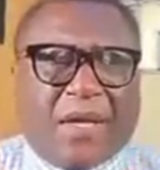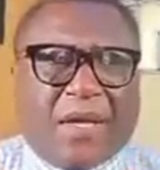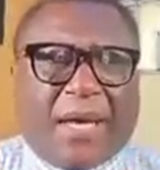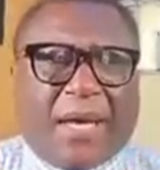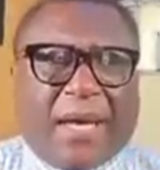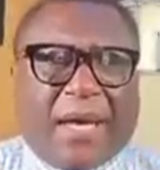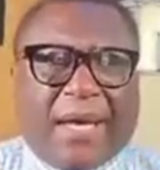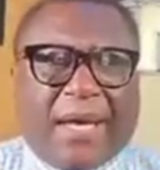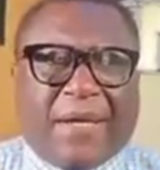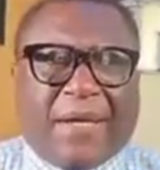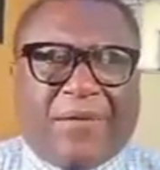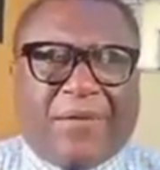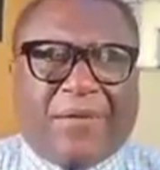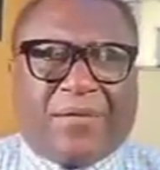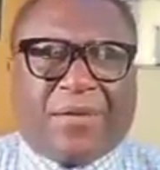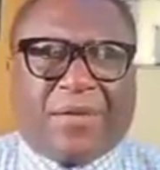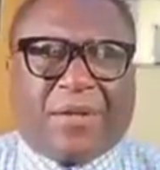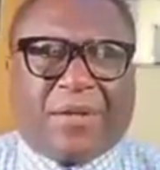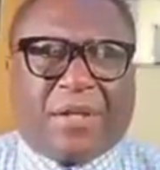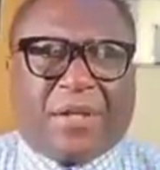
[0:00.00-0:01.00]

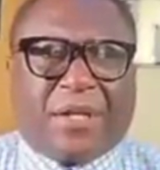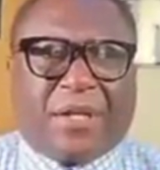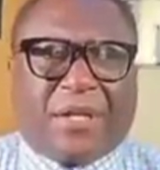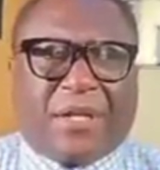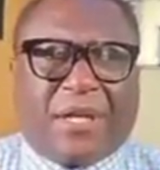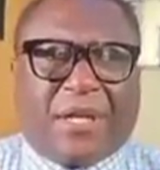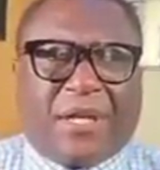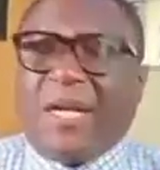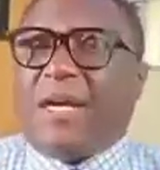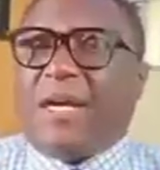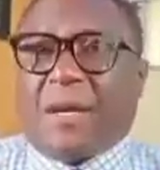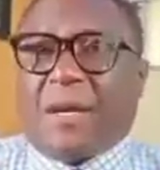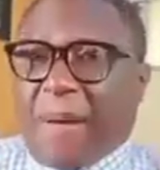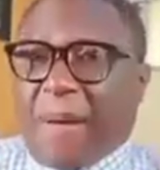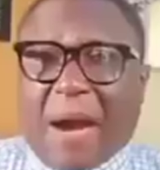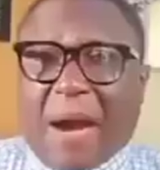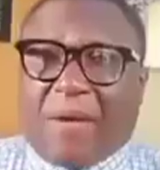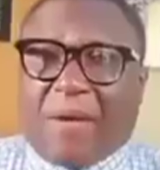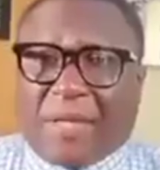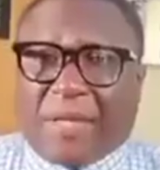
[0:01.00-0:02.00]
and he
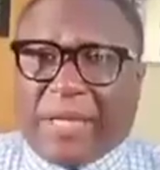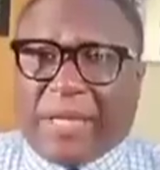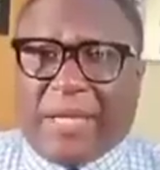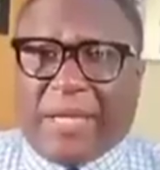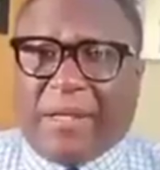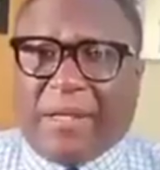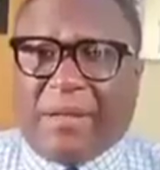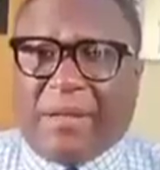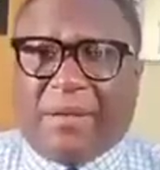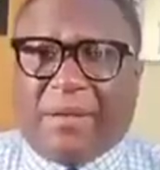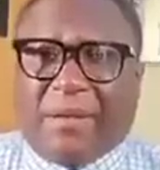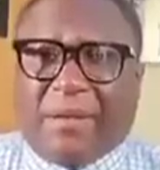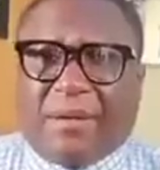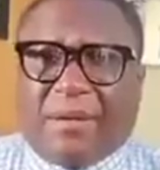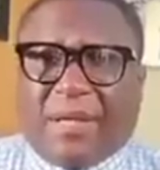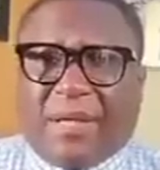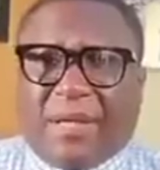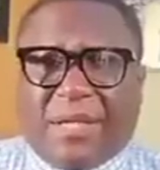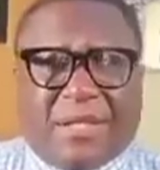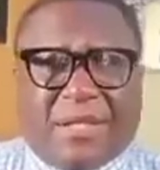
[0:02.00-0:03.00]
apparently
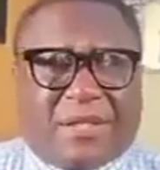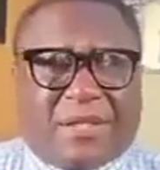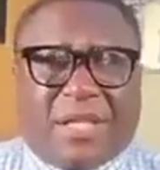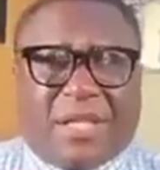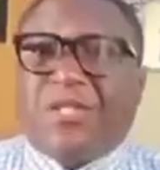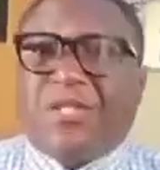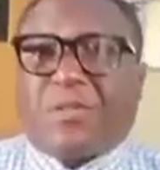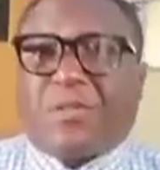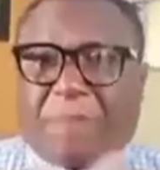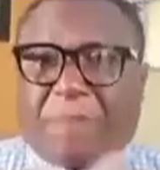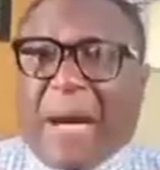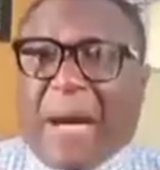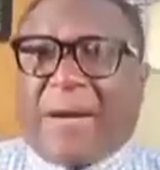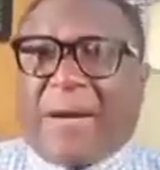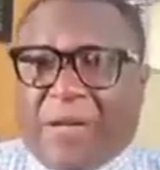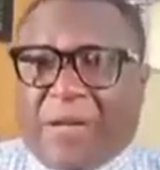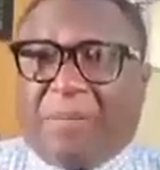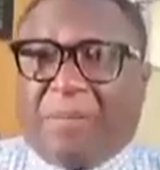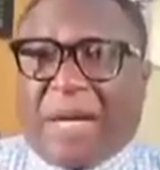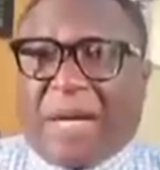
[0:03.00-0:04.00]
is
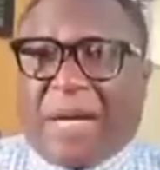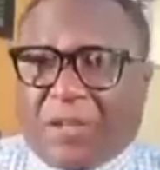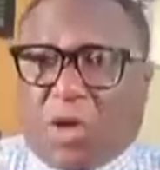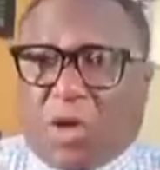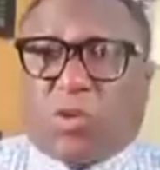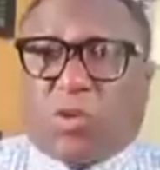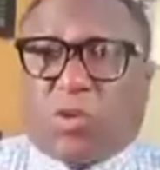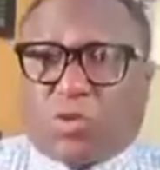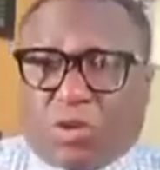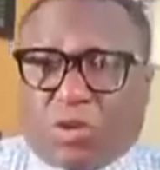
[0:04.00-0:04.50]
inspired by Donald